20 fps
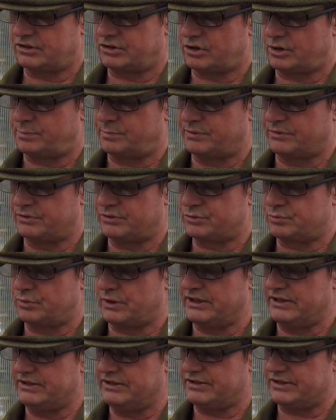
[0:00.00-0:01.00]
crop of
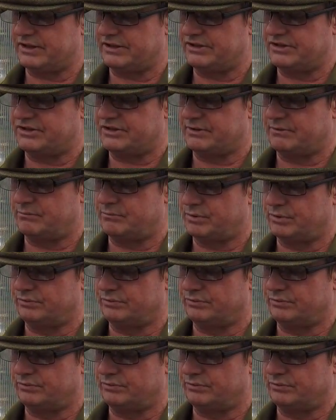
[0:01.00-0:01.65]
sweet tasting